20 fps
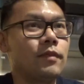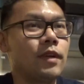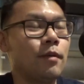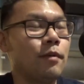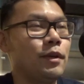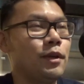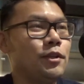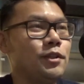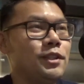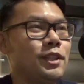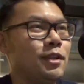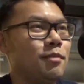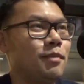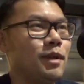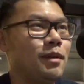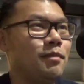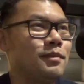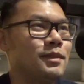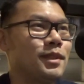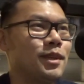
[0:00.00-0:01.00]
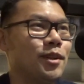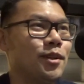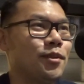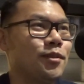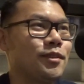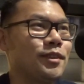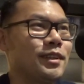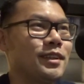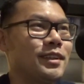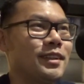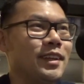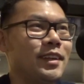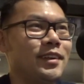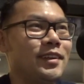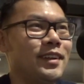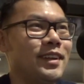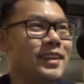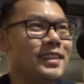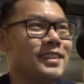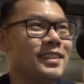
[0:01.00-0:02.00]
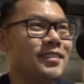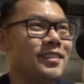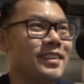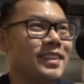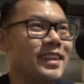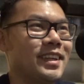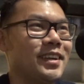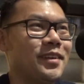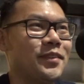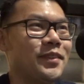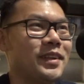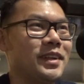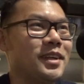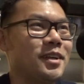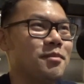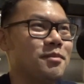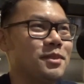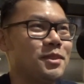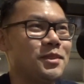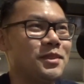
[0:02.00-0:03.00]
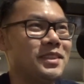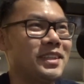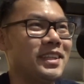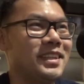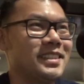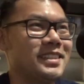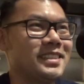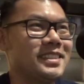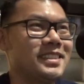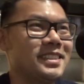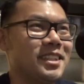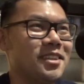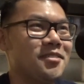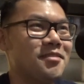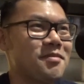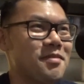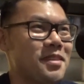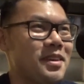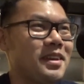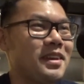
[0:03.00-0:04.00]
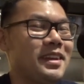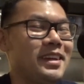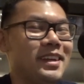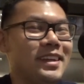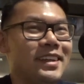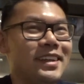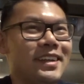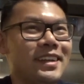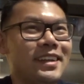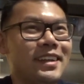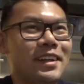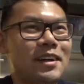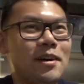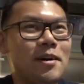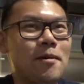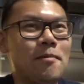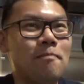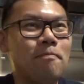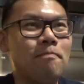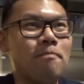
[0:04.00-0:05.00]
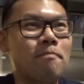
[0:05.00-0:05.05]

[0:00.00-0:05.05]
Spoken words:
mean, you see the memes all over the internet and stuff like that when it comes to lieutenants and stuff. But